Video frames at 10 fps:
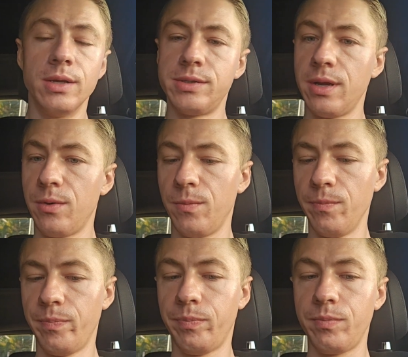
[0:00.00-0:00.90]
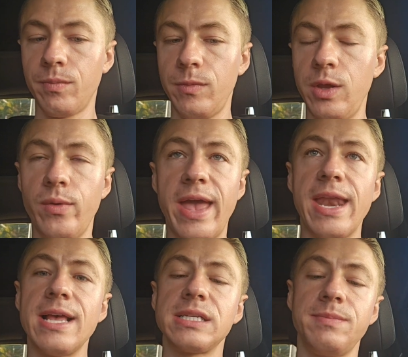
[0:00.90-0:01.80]
So you
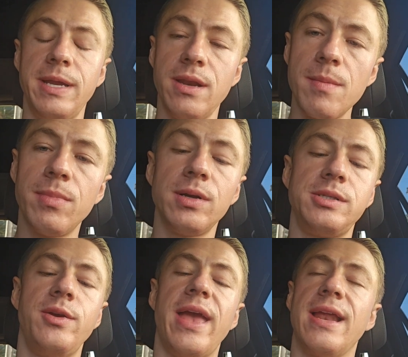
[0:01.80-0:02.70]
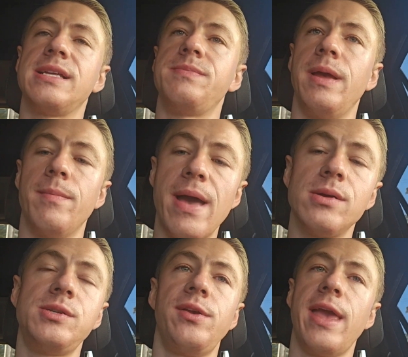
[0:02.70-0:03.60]
can't ask me numbers, you can't ask me
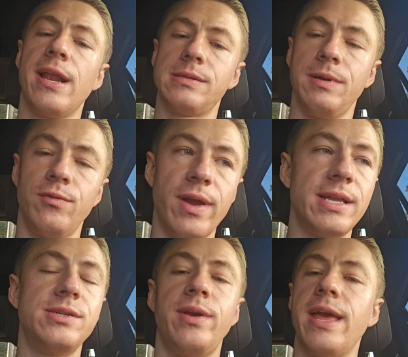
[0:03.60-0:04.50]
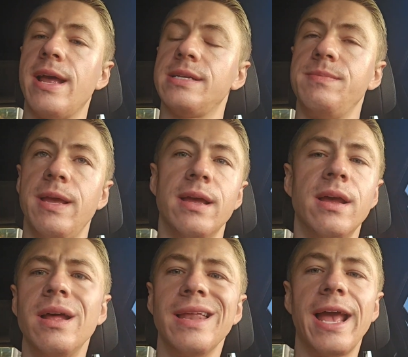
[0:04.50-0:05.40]
amounts, you can't ask me rates, you can't ask me,
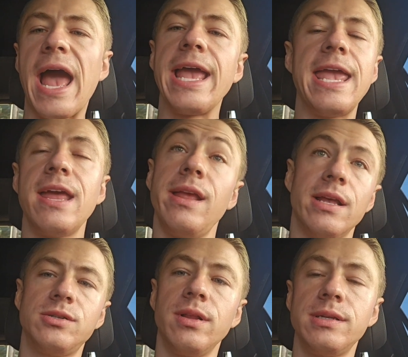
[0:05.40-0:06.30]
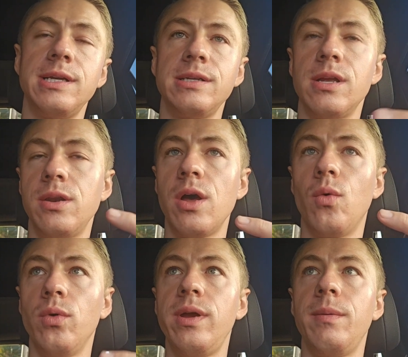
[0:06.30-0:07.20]
like, I can't answer these things,
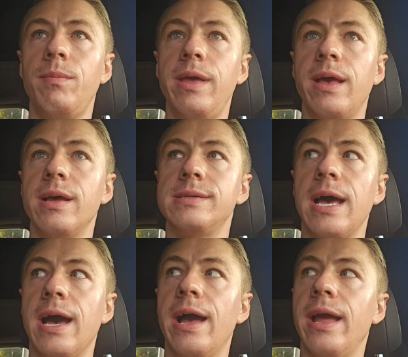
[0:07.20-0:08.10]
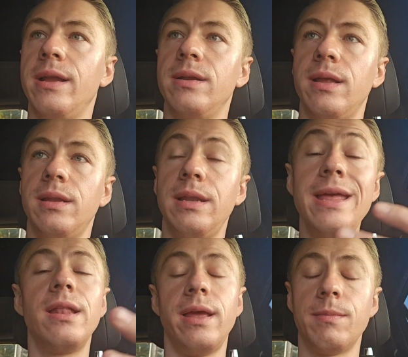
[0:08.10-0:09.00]
not only because I
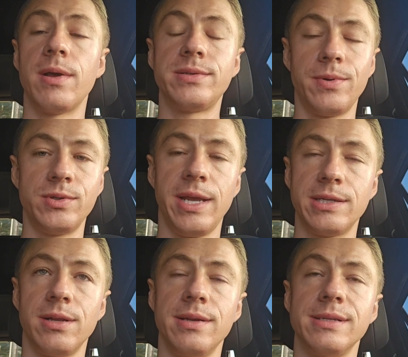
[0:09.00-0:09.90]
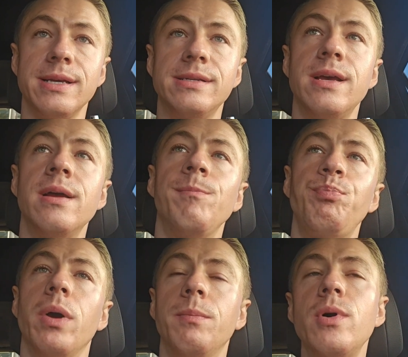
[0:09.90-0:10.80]
legally am not supposed to answer these things,
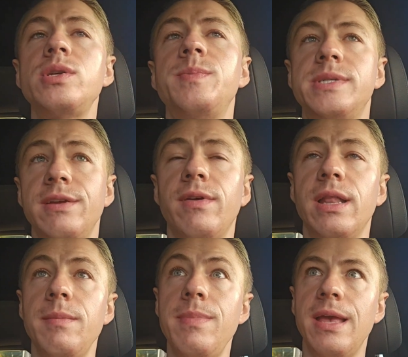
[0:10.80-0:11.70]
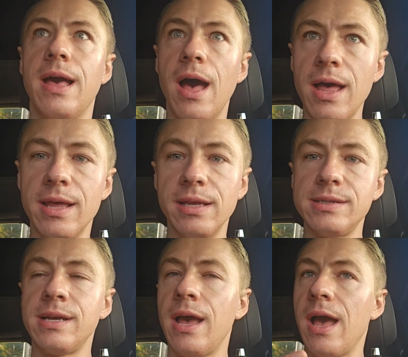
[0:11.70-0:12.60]
but most specifically
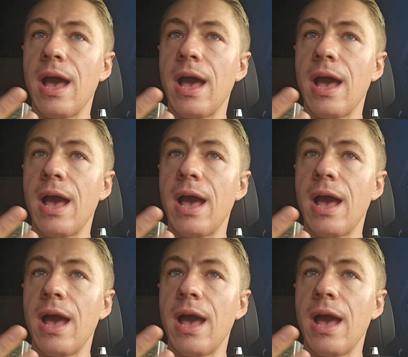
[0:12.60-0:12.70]
because